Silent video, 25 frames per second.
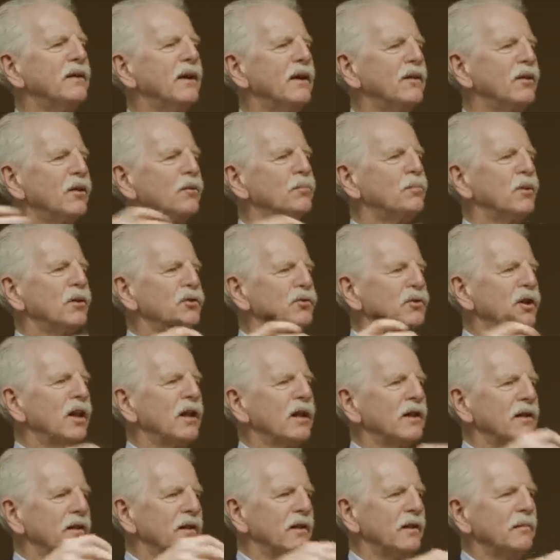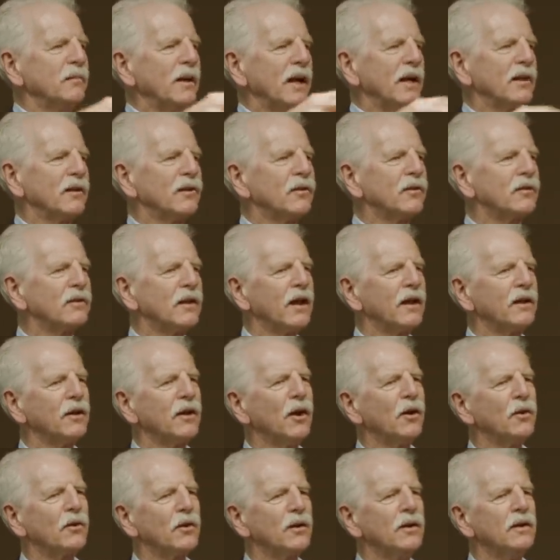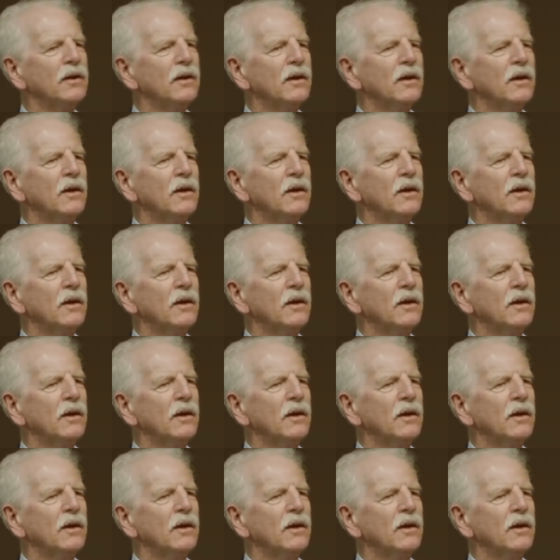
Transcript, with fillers: they just put gelatin to make it look like yogurt,